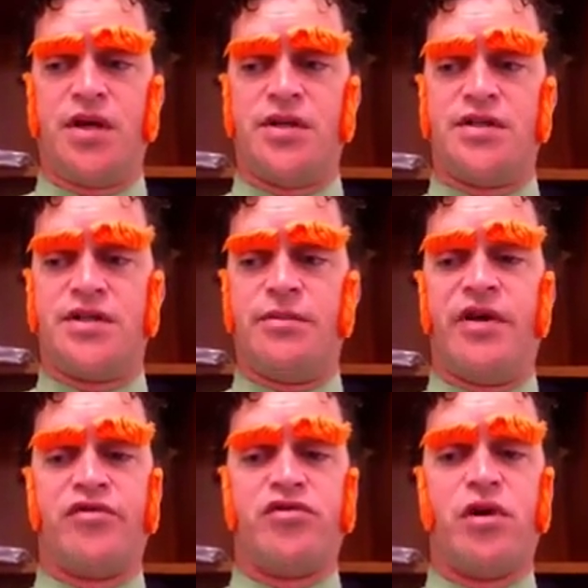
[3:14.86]
Some
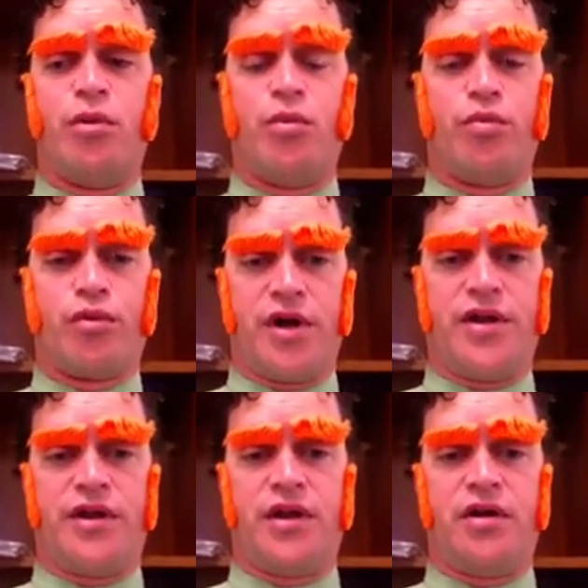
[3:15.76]
have trouble
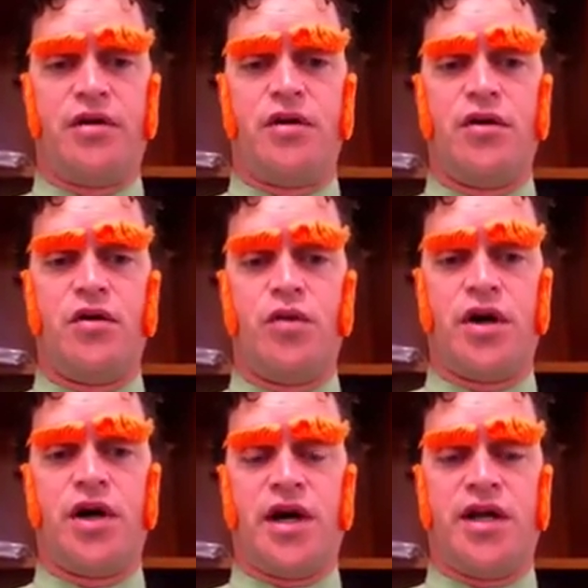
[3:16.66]
breathing
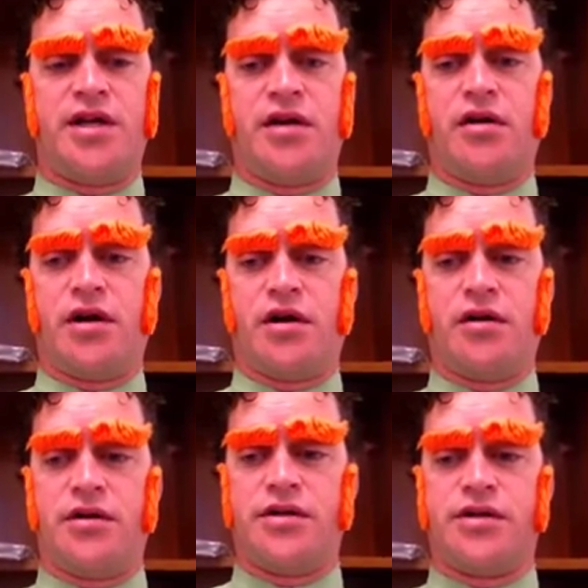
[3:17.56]
when a night terror
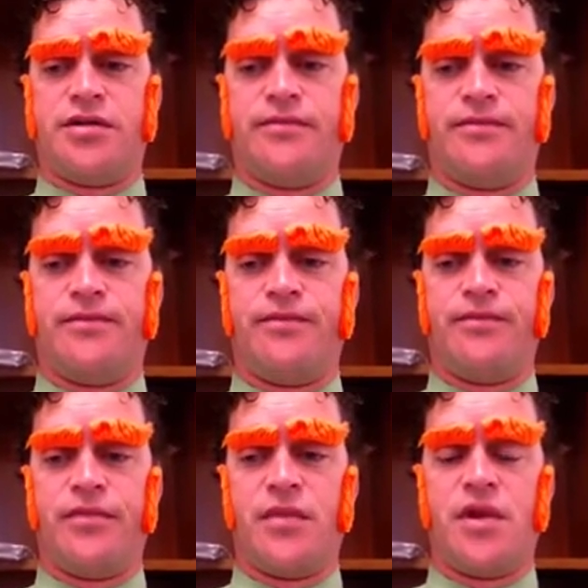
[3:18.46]
occurs.
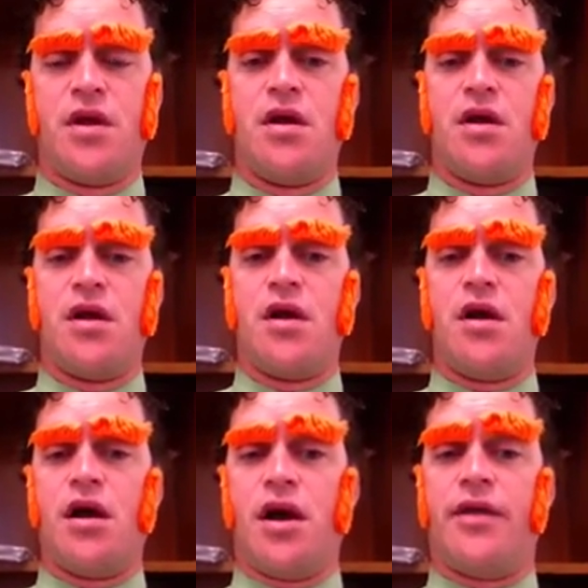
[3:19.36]

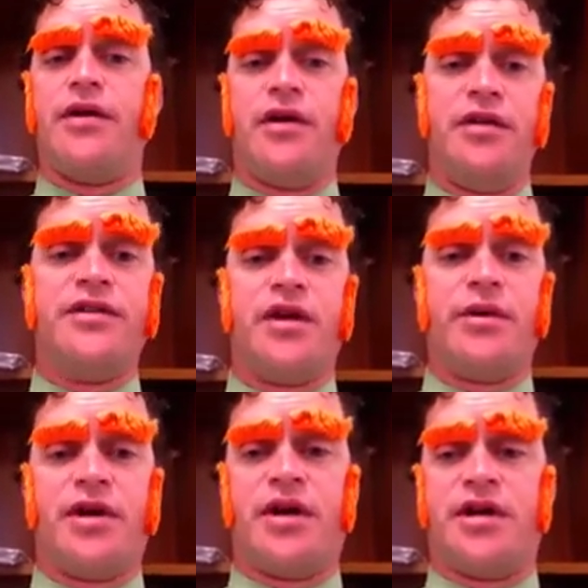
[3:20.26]
The good thing
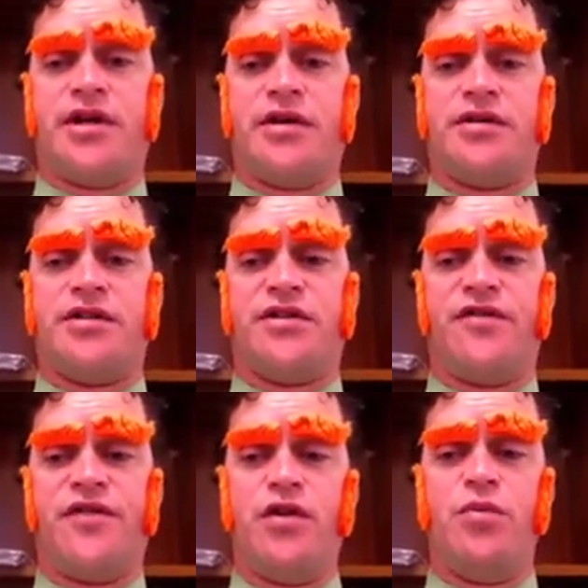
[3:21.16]
about night terrors is
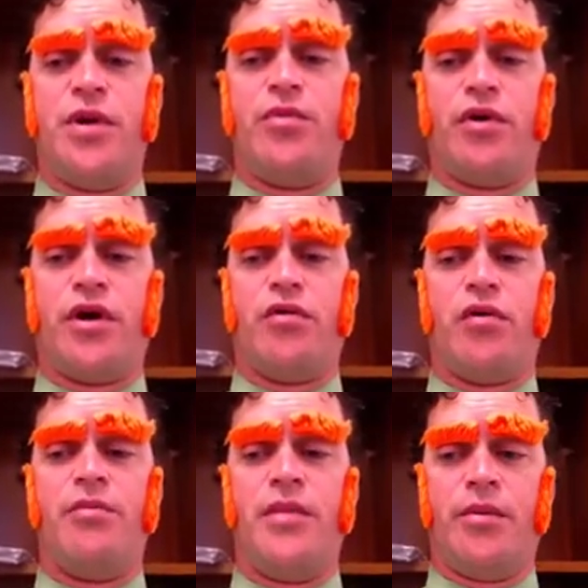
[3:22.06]
few people can
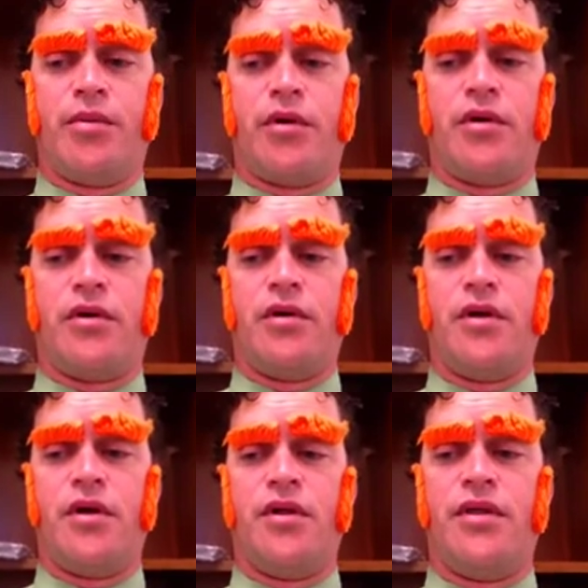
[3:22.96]
remember
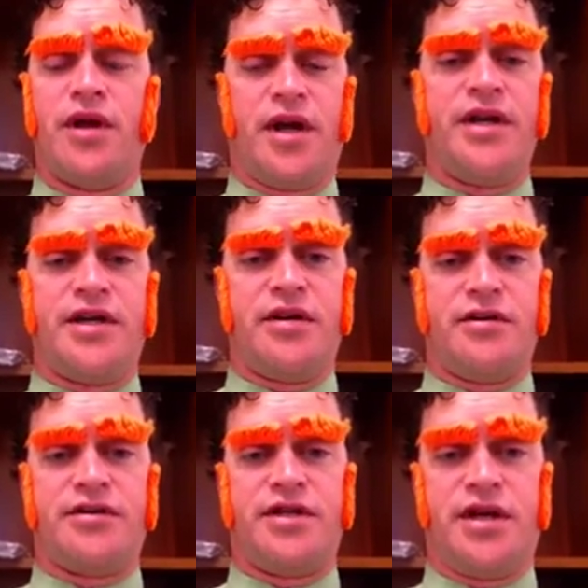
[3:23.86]
the night
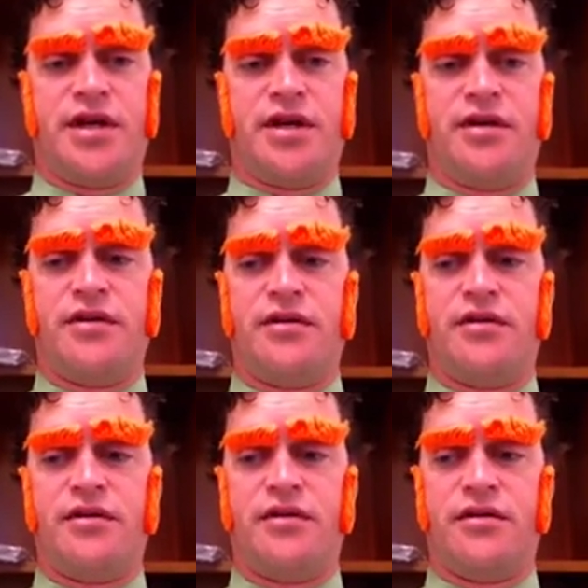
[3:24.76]
terrors they
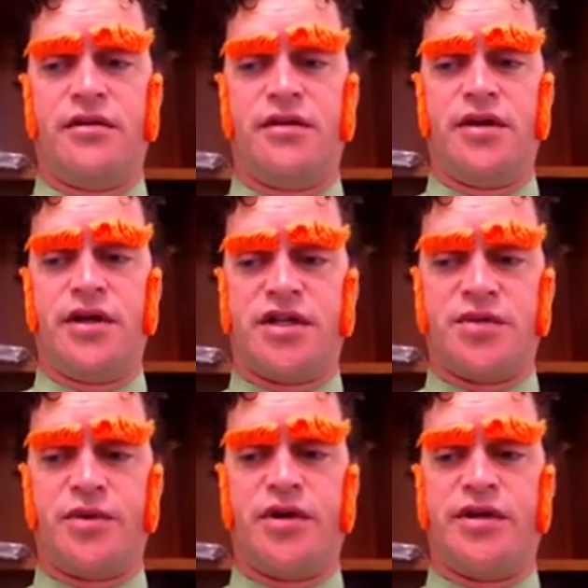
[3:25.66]

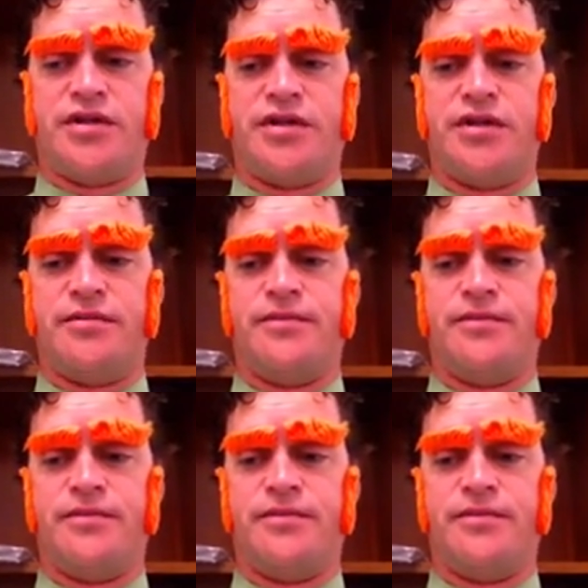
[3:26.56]
experienced.